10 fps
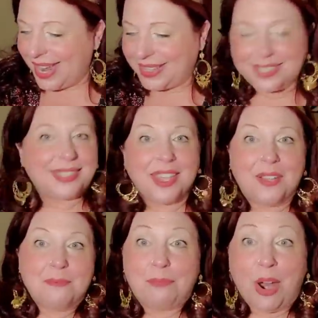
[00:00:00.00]
It's
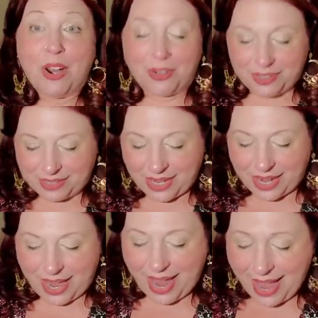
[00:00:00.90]
birds
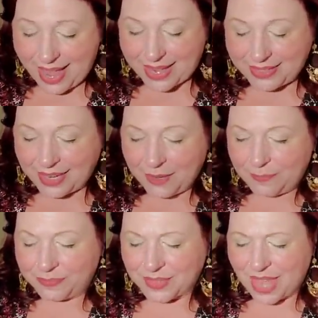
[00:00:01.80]
and
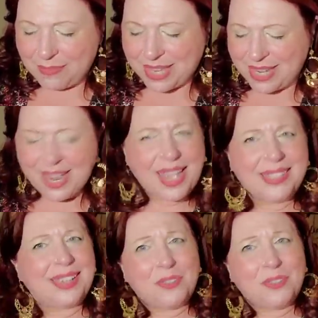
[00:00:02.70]
I mean, is